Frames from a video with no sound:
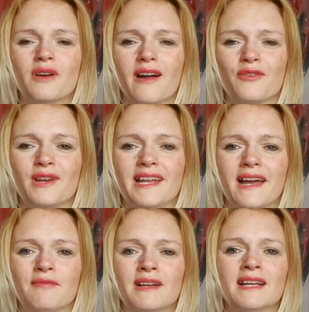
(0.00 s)
I really
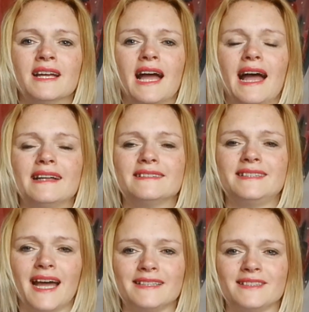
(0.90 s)
am. And
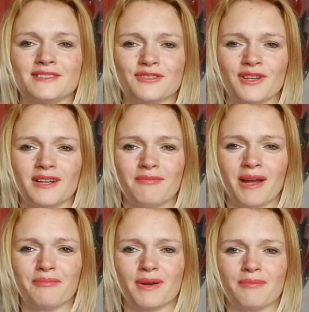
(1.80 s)
that is truly my
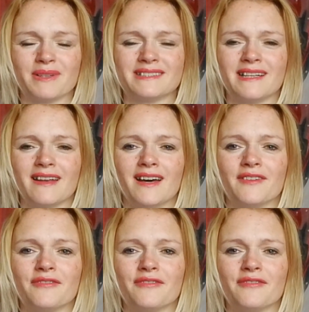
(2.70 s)
purpose in life.